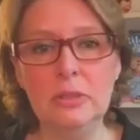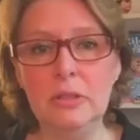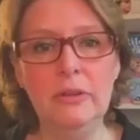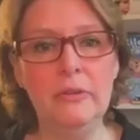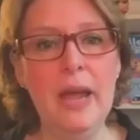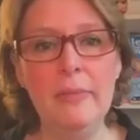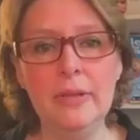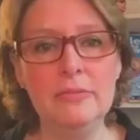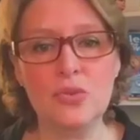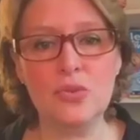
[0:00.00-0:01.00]
grab a
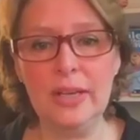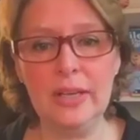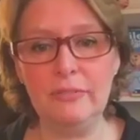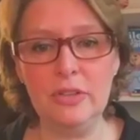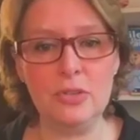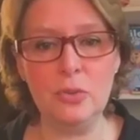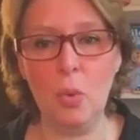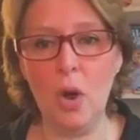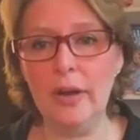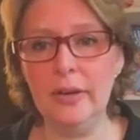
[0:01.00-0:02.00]
drink, if you do
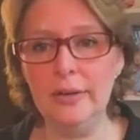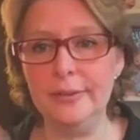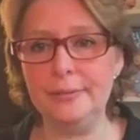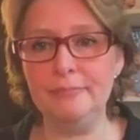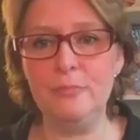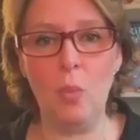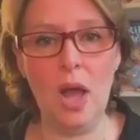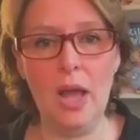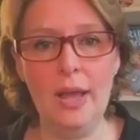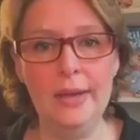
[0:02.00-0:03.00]
water or
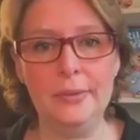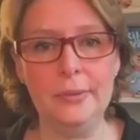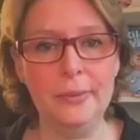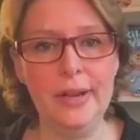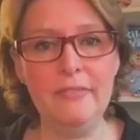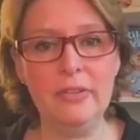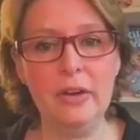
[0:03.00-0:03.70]
wine or whatever.